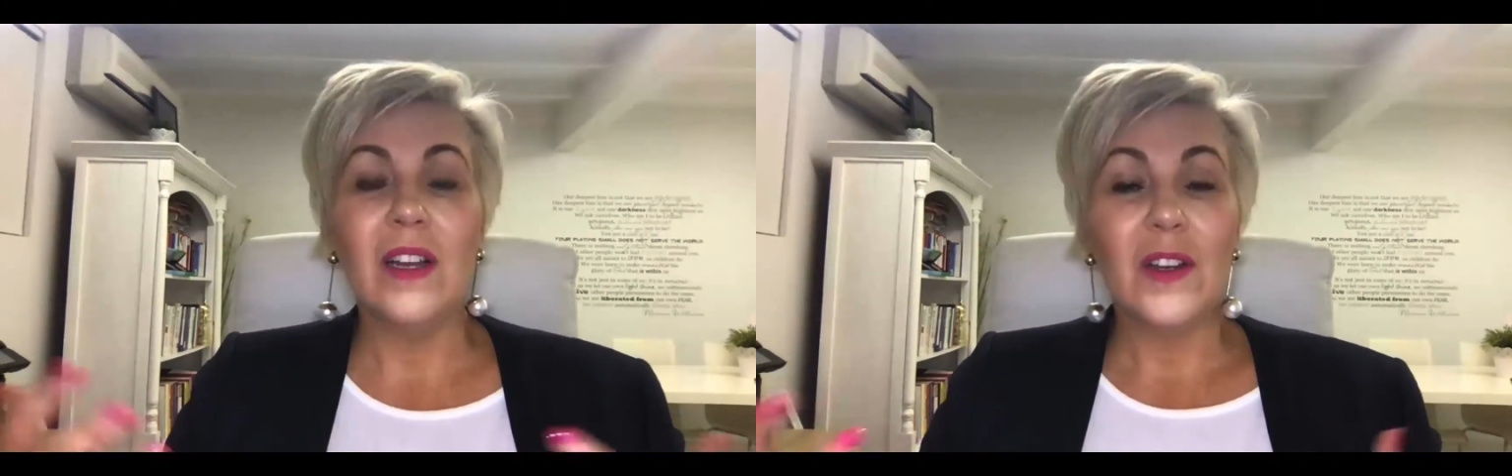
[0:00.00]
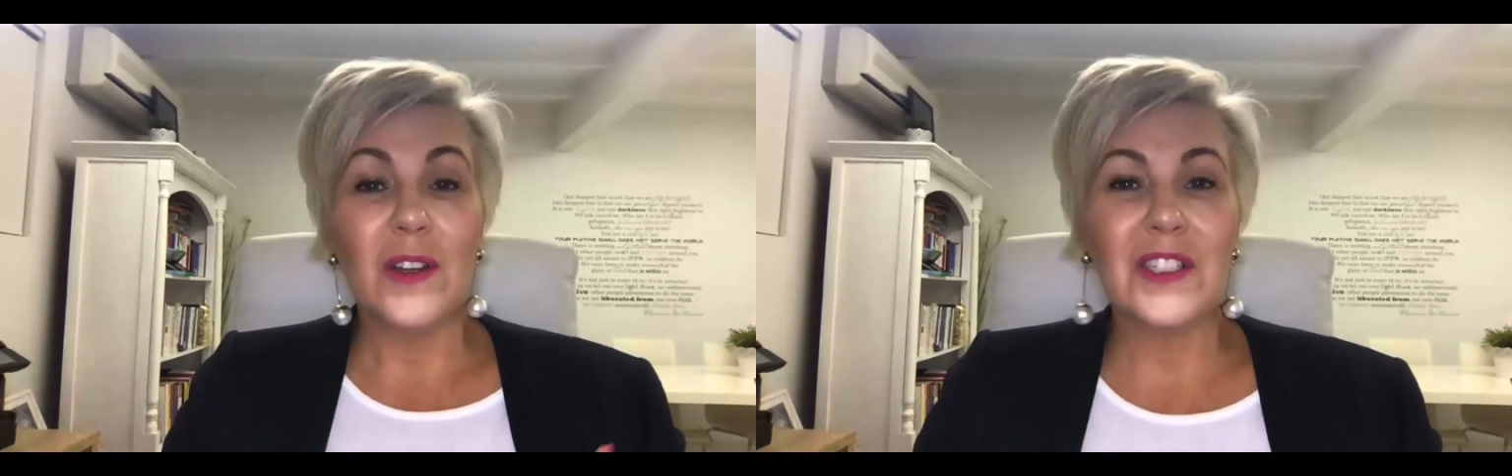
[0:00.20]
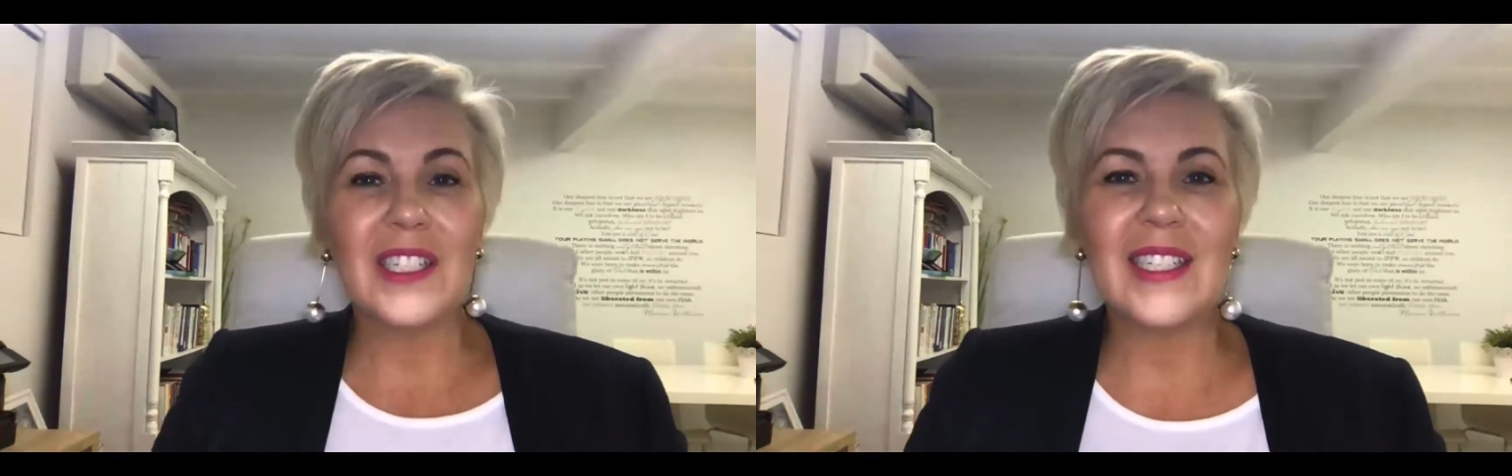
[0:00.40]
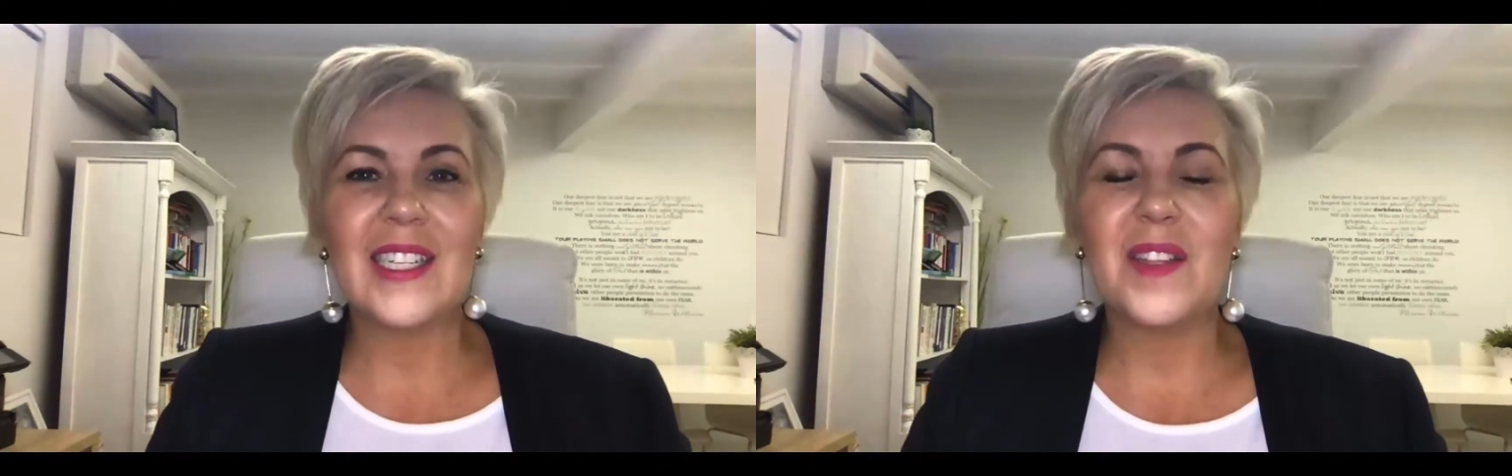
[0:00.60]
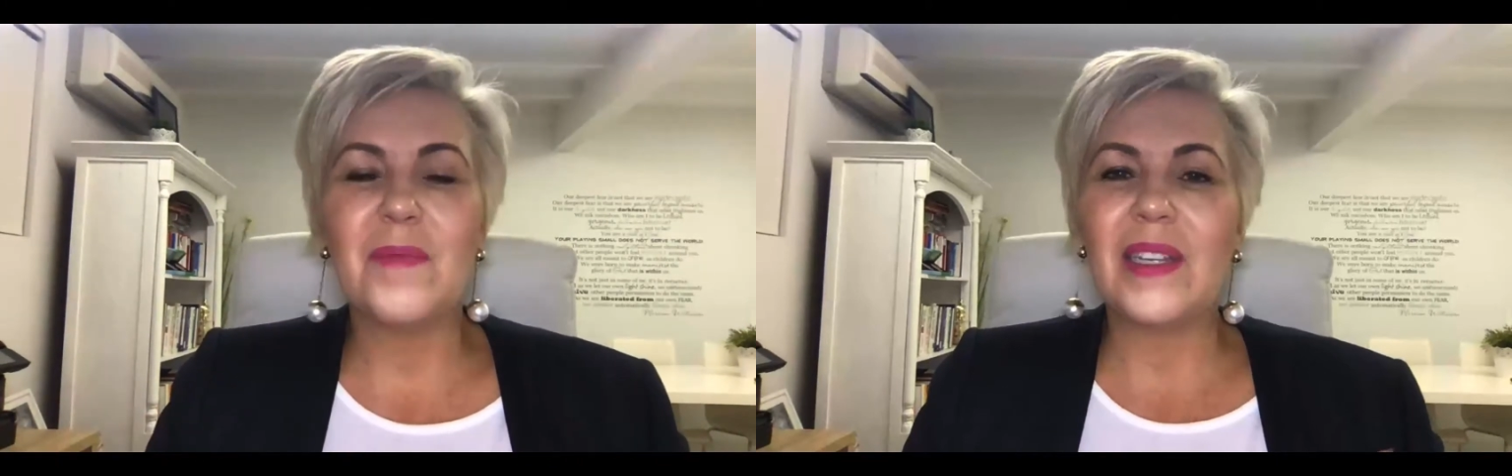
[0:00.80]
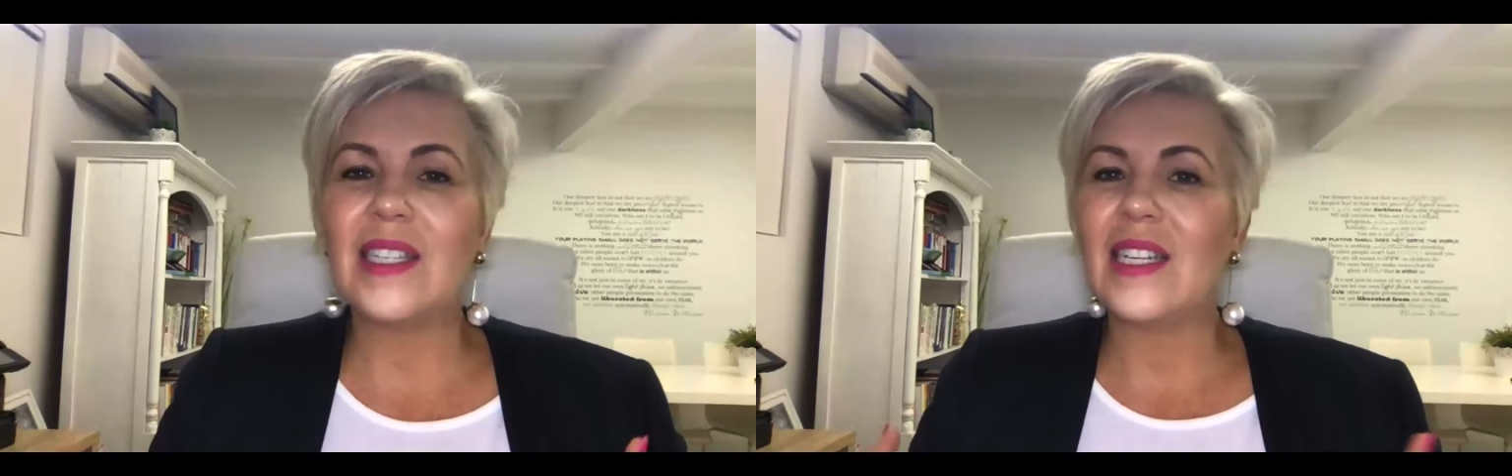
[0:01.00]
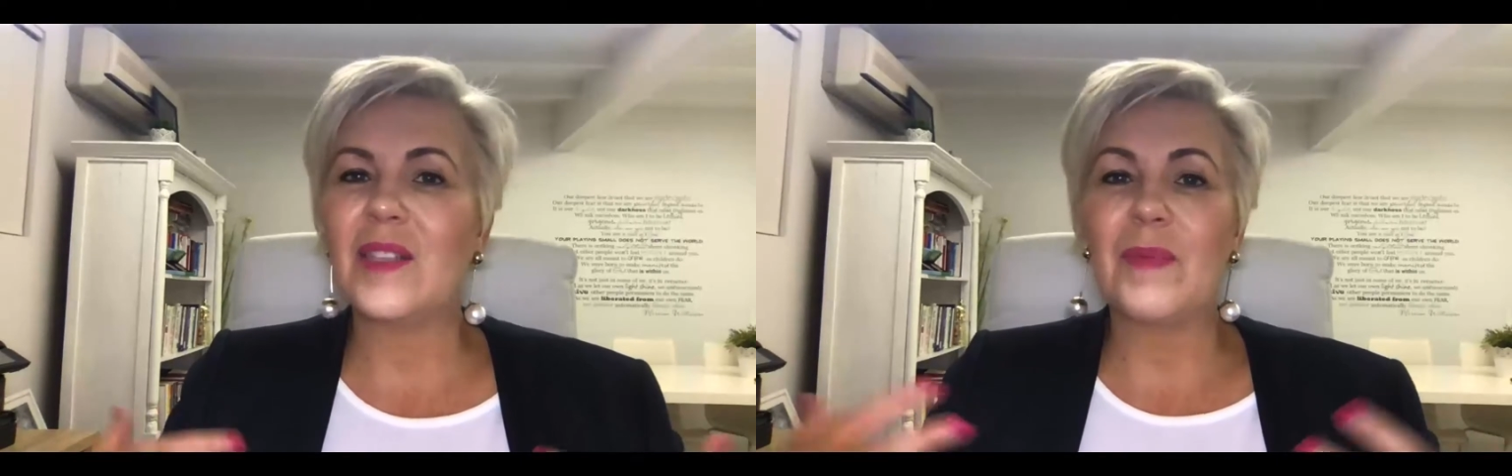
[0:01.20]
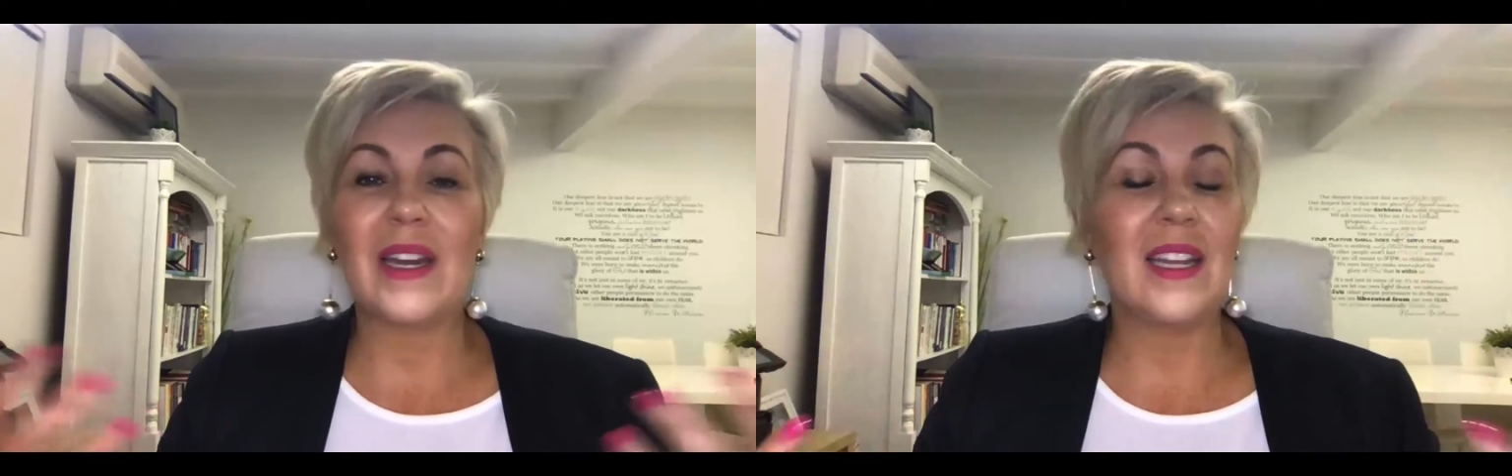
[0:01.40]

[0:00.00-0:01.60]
not just in the business, but